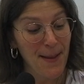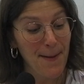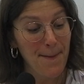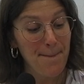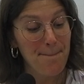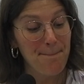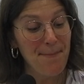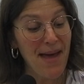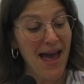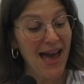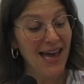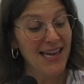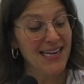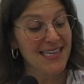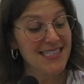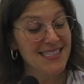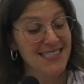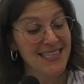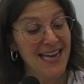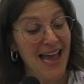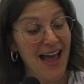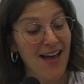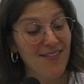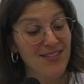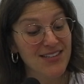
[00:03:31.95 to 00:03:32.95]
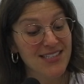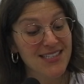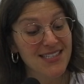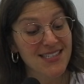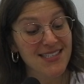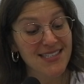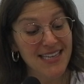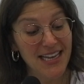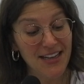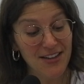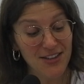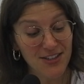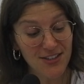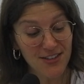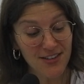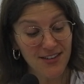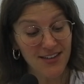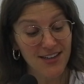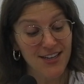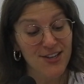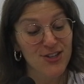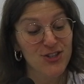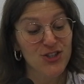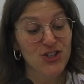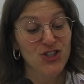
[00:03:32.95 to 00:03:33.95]
Matt is an avid sailor,
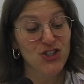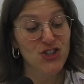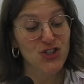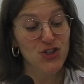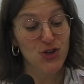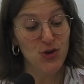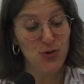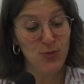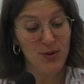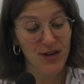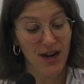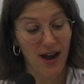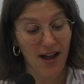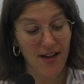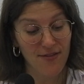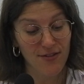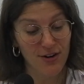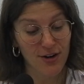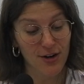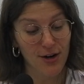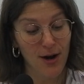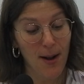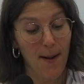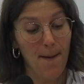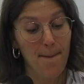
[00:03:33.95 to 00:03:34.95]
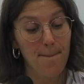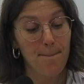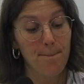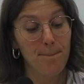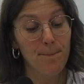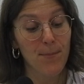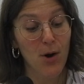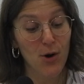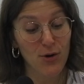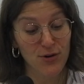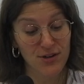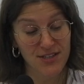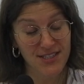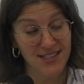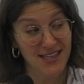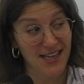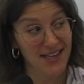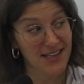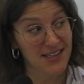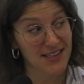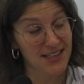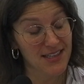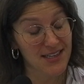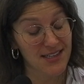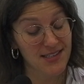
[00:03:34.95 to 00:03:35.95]
scuba diver,
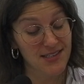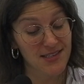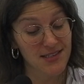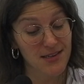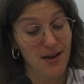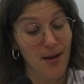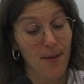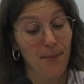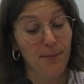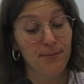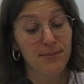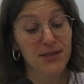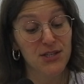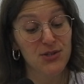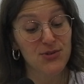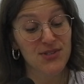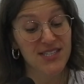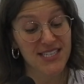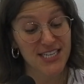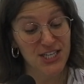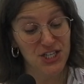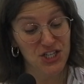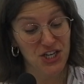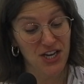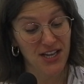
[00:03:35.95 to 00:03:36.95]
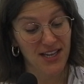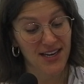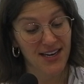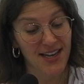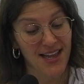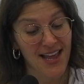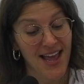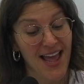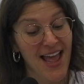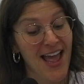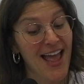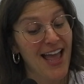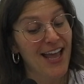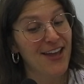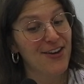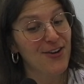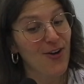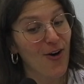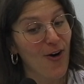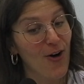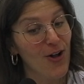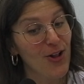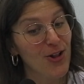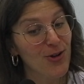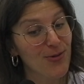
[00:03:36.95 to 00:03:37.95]
motorcyclist, musician, and
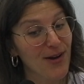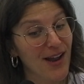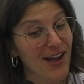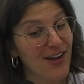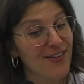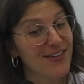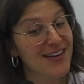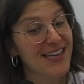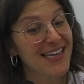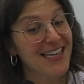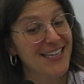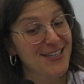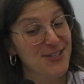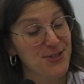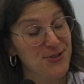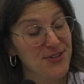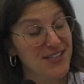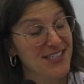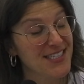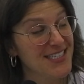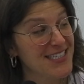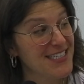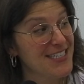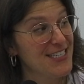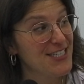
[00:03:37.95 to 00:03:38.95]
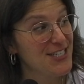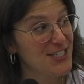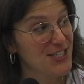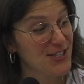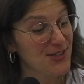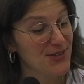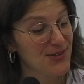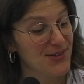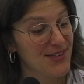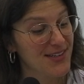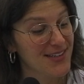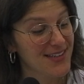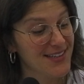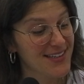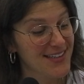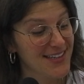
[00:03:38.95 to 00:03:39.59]
all-around interesting dude.